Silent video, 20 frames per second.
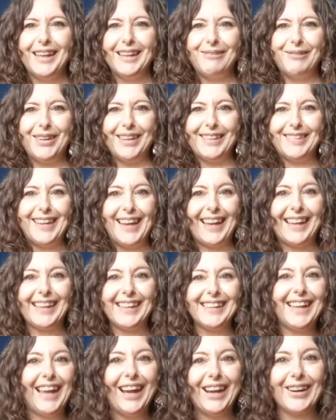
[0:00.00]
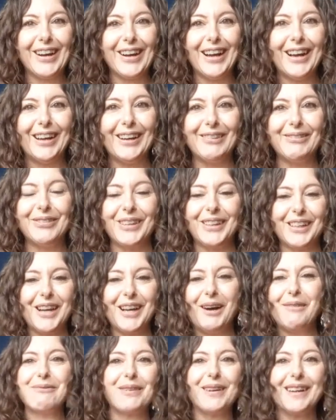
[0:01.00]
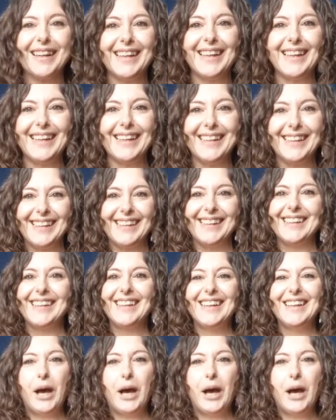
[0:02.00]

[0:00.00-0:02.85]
being taken care of and comforted and